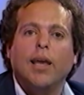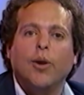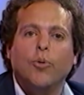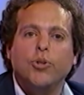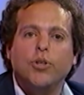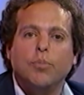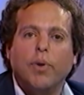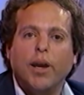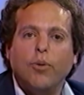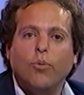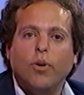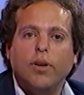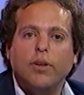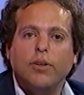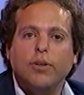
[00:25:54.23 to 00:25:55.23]
And what you might
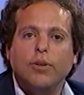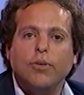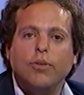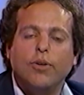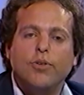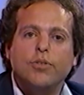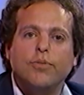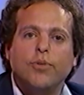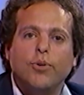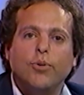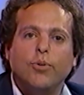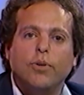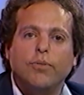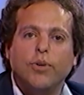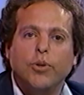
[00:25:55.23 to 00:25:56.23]
want to do, those of you
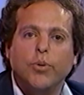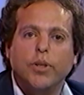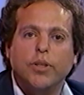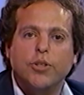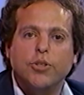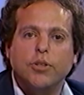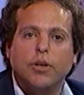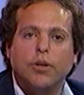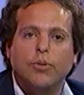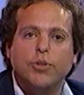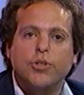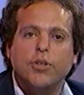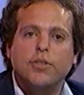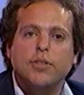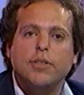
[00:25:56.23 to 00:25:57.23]
who are viewing the show,
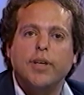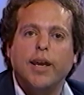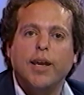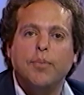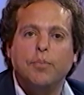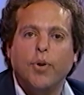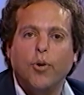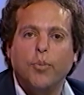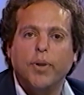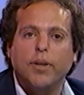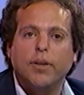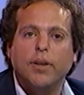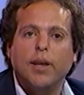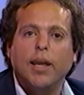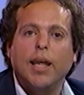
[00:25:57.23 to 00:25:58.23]
is just to take a
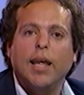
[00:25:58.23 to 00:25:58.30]
moment